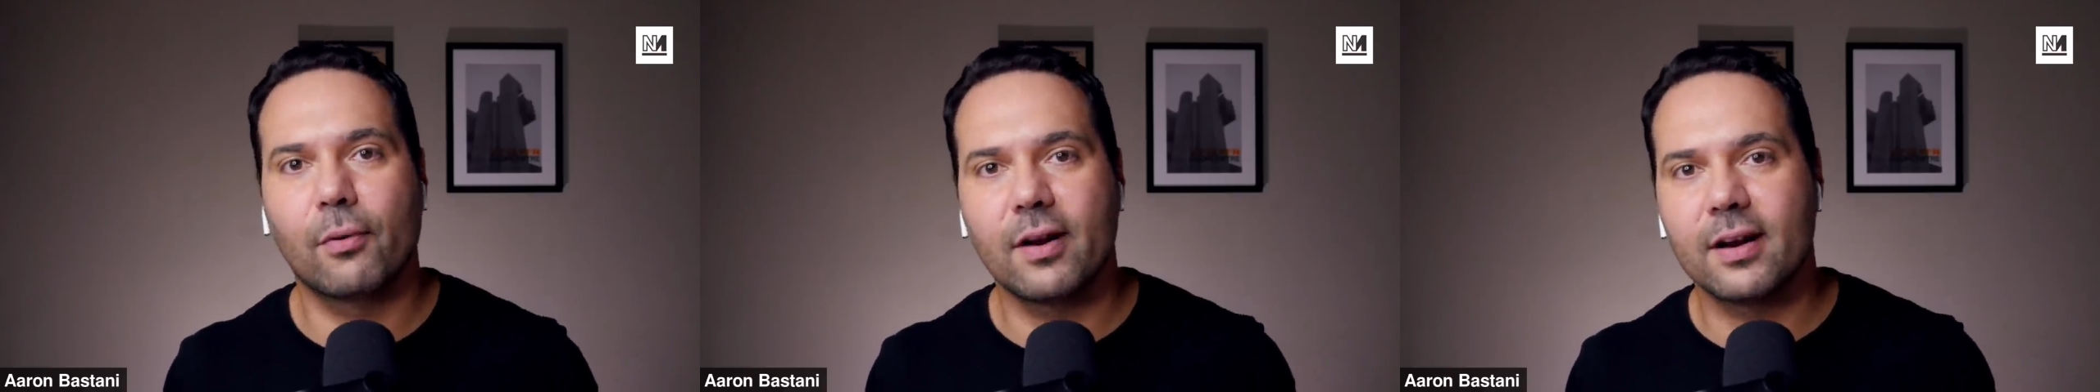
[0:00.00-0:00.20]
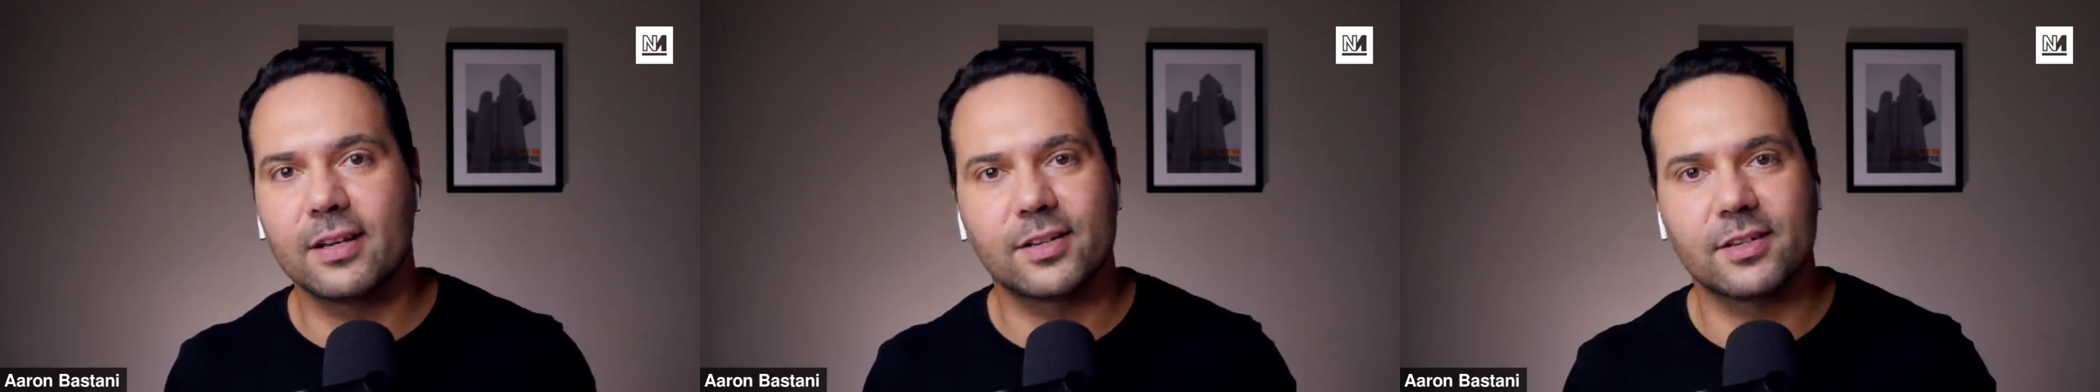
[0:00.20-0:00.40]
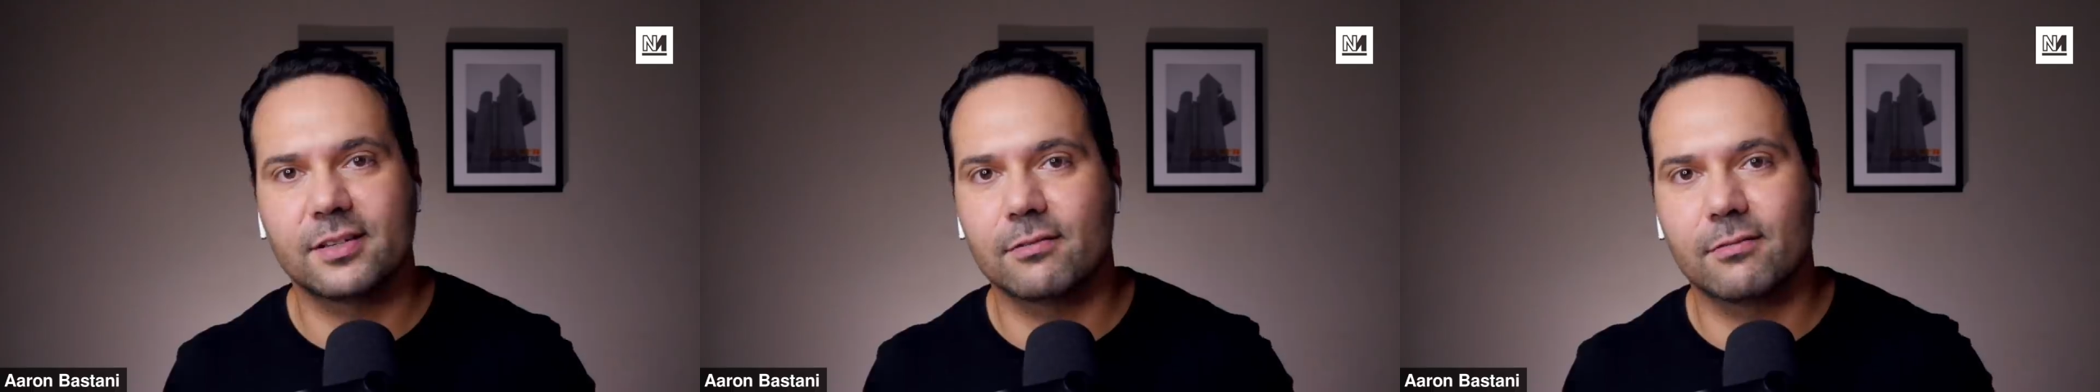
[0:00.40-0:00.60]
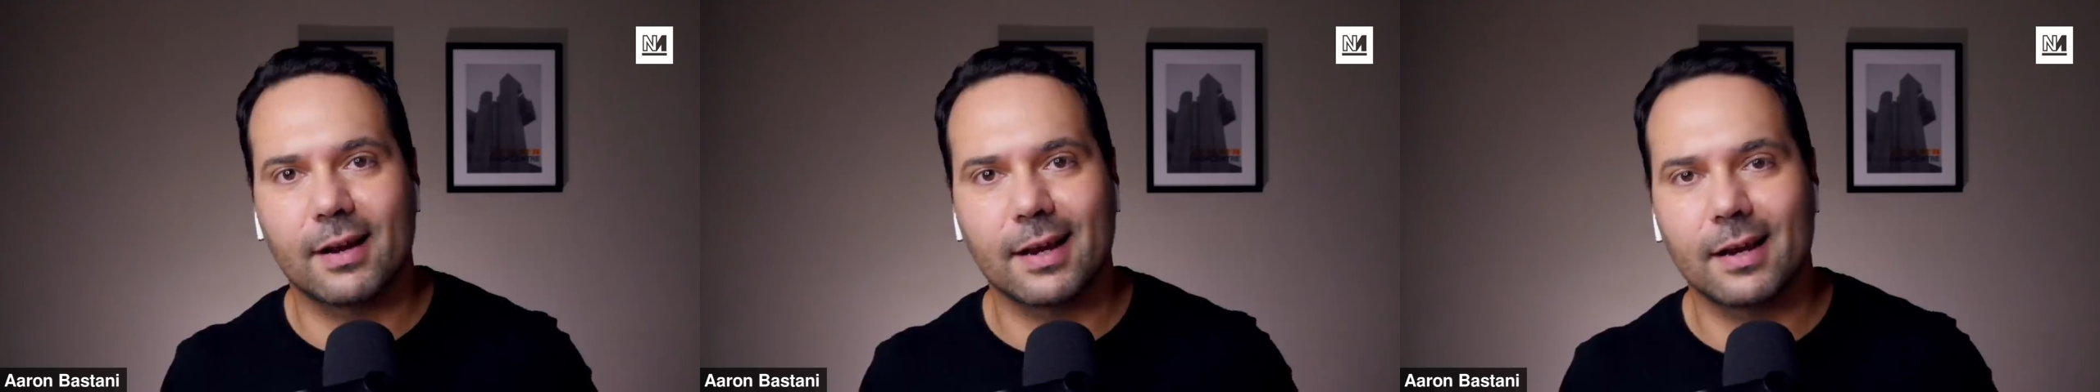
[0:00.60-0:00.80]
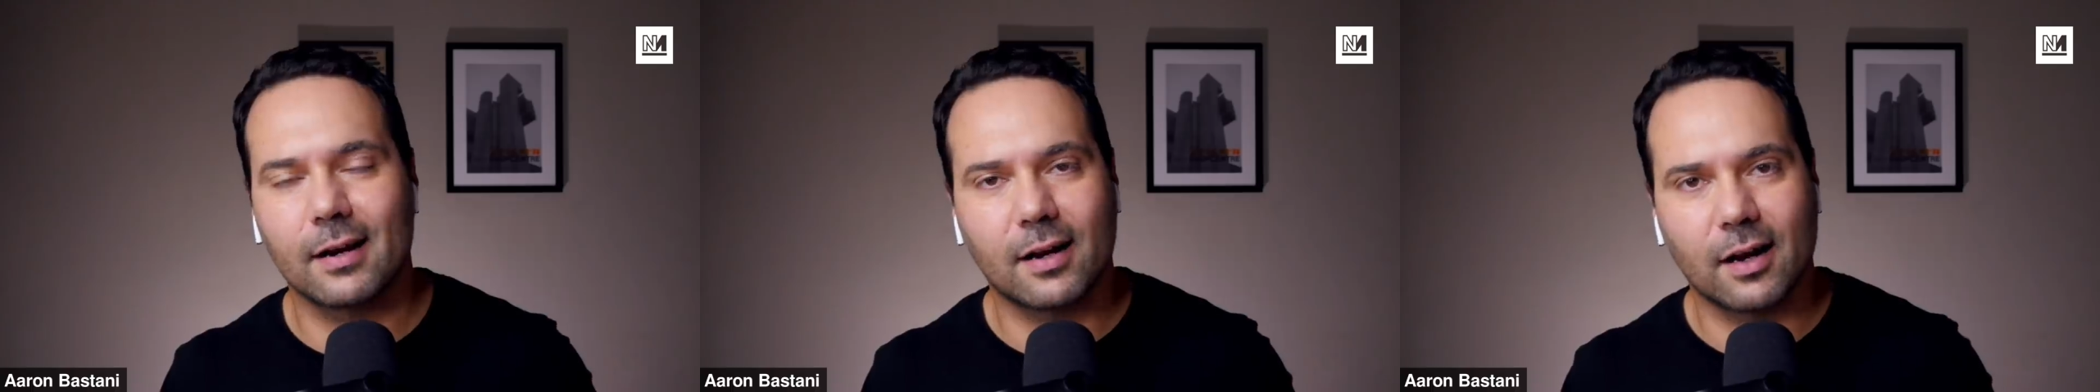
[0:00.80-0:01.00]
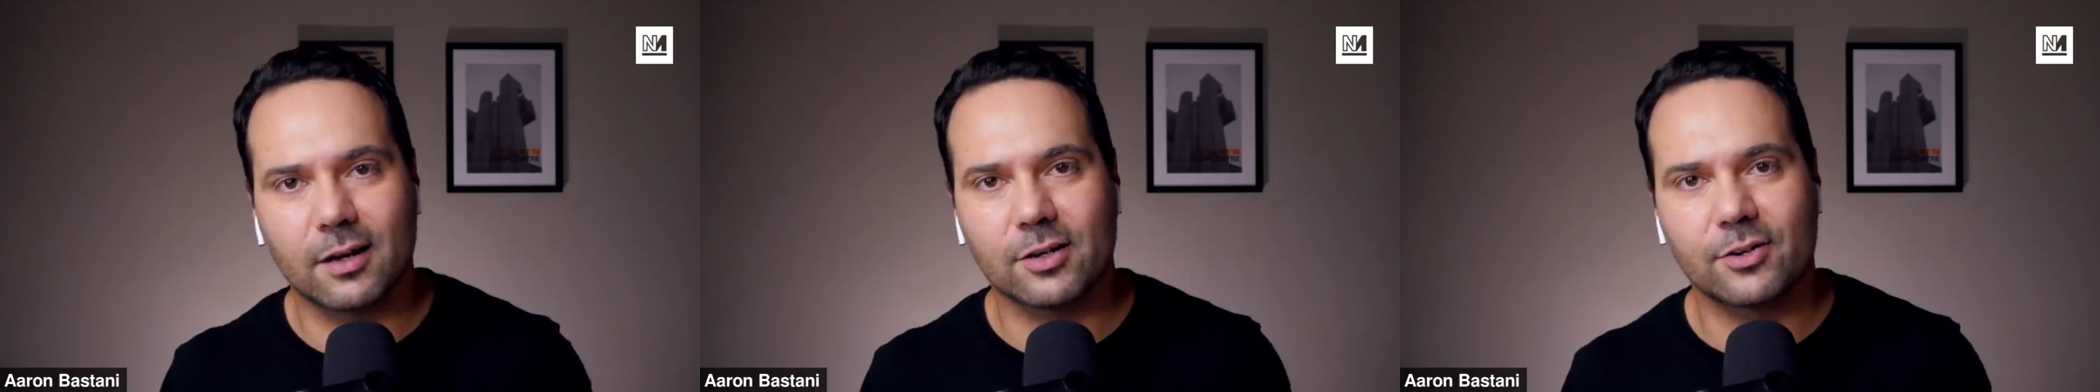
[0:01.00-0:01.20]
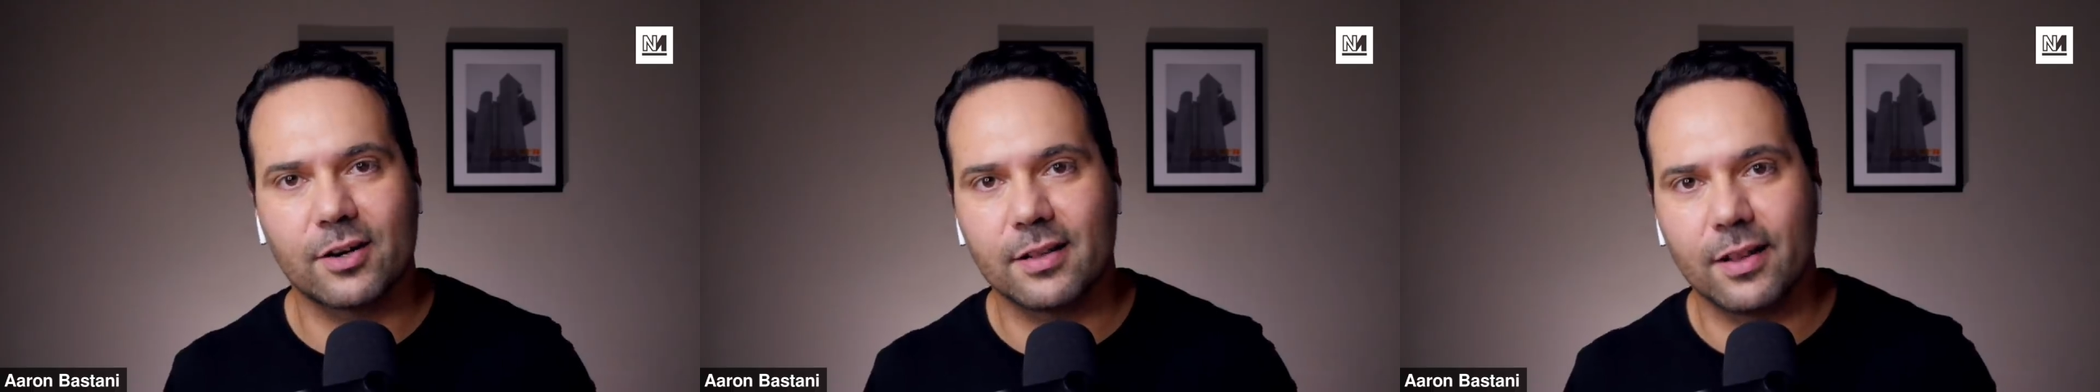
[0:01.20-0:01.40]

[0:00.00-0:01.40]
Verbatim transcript: Britain is just a regular country